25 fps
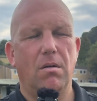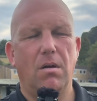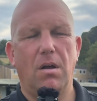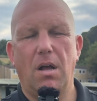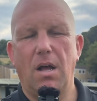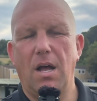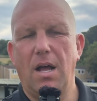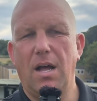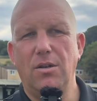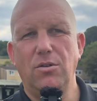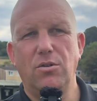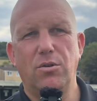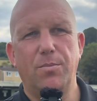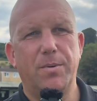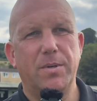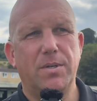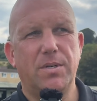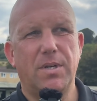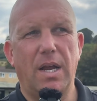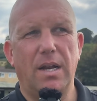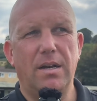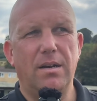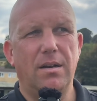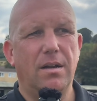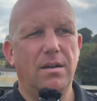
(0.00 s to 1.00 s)

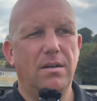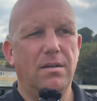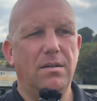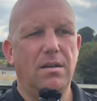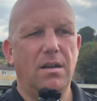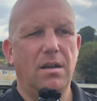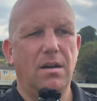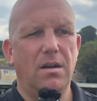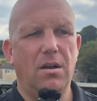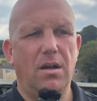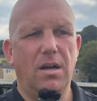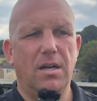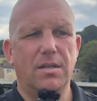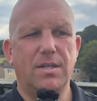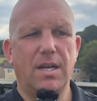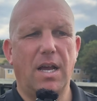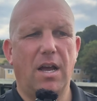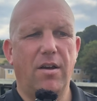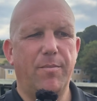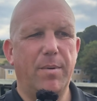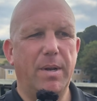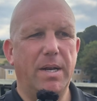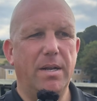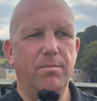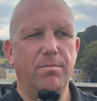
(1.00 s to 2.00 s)
100%, and like I say,
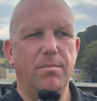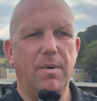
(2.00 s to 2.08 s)
I've been in